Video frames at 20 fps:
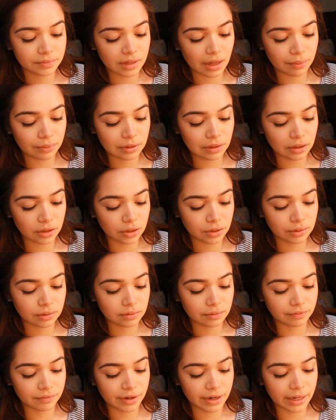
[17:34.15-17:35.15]
That would look
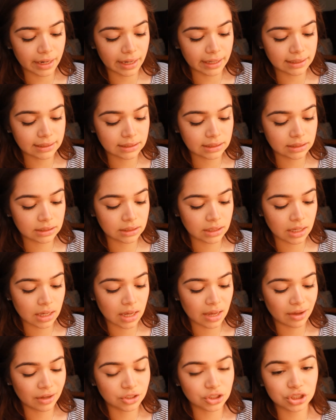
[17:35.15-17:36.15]
very nice.
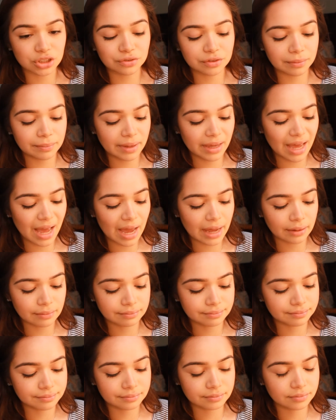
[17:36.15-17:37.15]
Just for me,
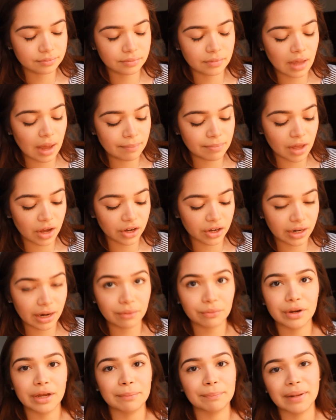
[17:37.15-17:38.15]
I'm not good
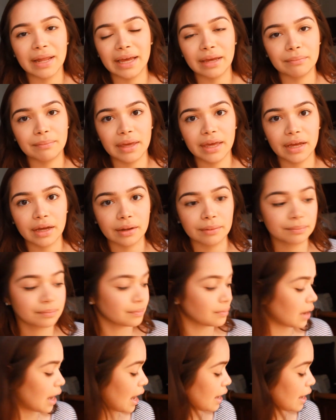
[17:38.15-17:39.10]
at reapplying makeup.